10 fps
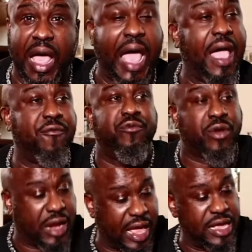I have
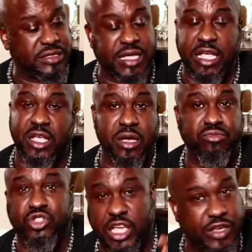clients that come
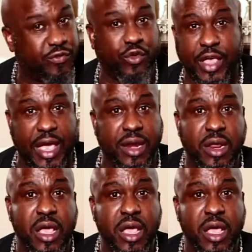just for that.